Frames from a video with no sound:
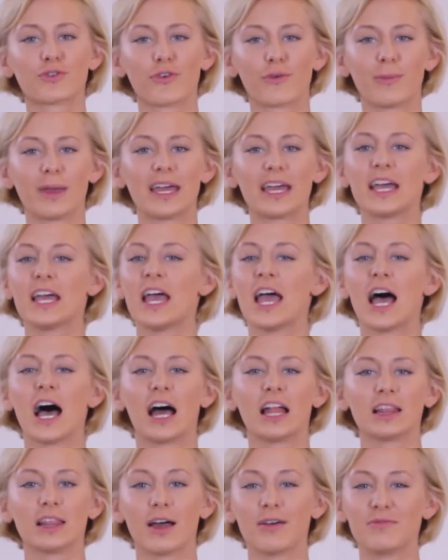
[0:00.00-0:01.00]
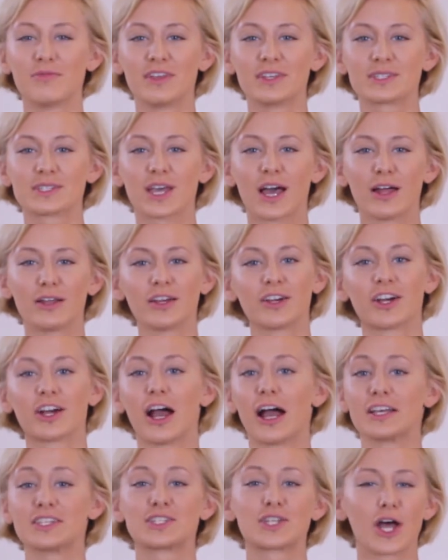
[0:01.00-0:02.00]
for me. I love this color.
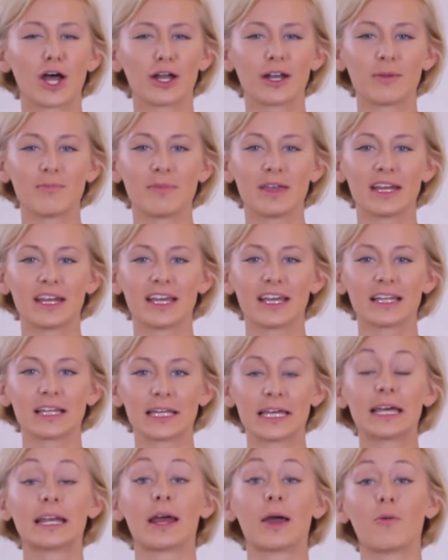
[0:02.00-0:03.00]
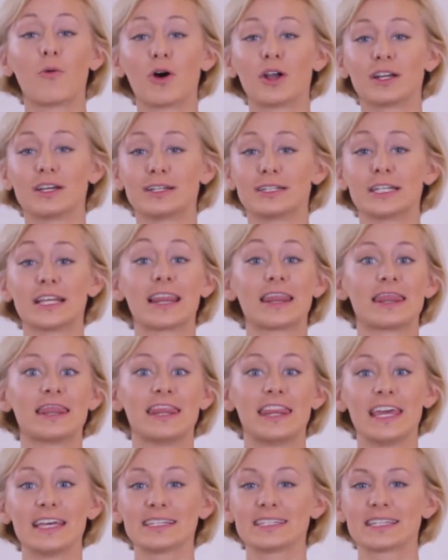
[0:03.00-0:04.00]
I saw it immediately and I wanted
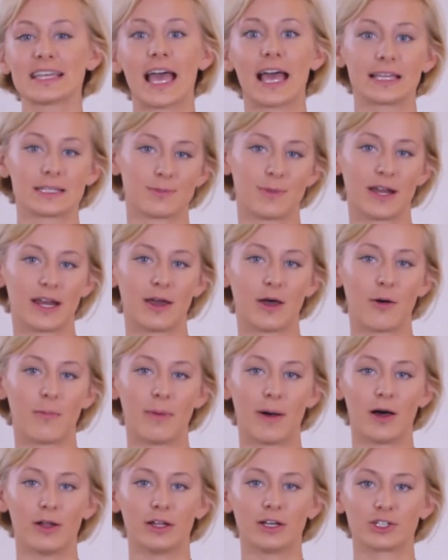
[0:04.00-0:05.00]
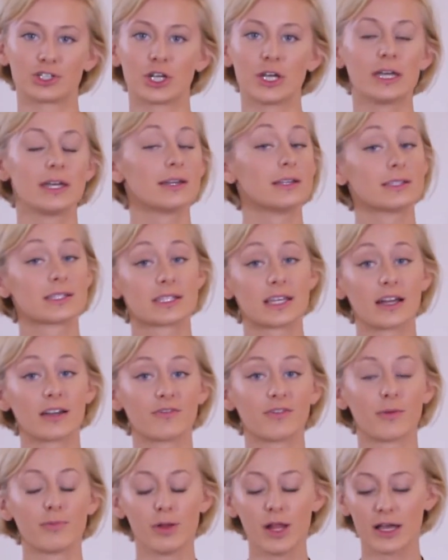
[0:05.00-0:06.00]
this as my nail polish instead
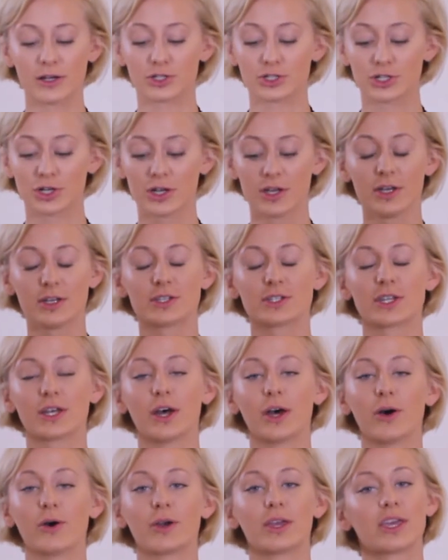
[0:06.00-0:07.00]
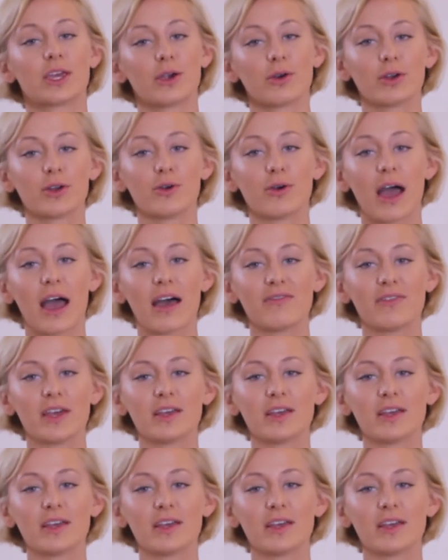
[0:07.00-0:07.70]
of a blush. So here you have